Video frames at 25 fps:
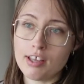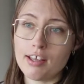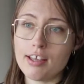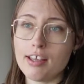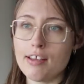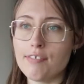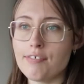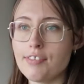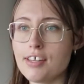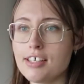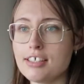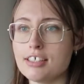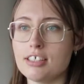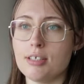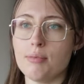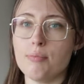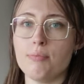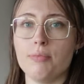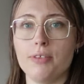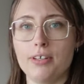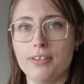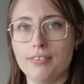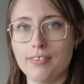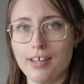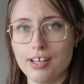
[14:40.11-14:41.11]
if there's
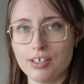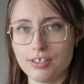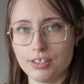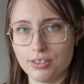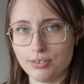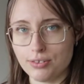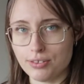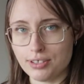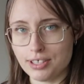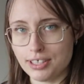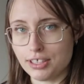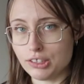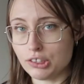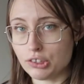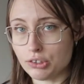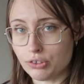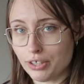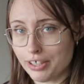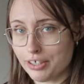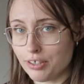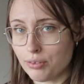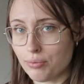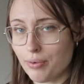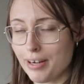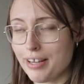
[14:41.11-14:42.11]
something that you see
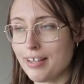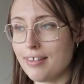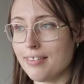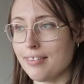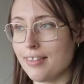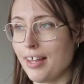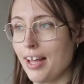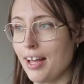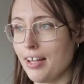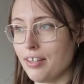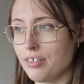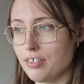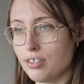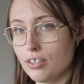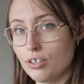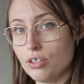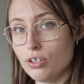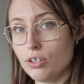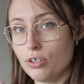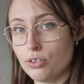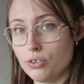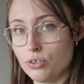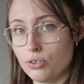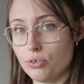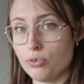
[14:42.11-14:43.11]
straight away that
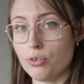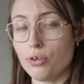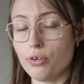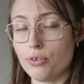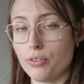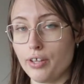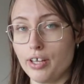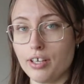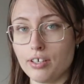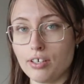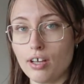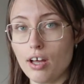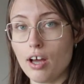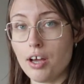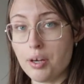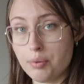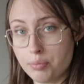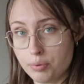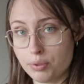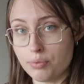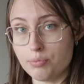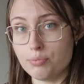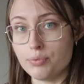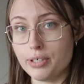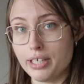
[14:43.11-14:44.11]
you know that I
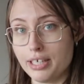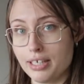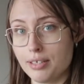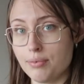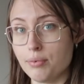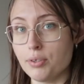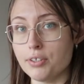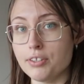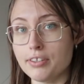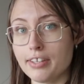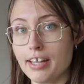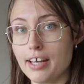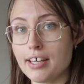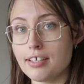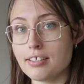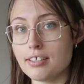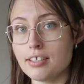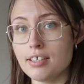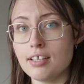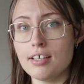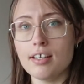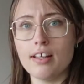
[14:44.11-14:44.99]
would really want that,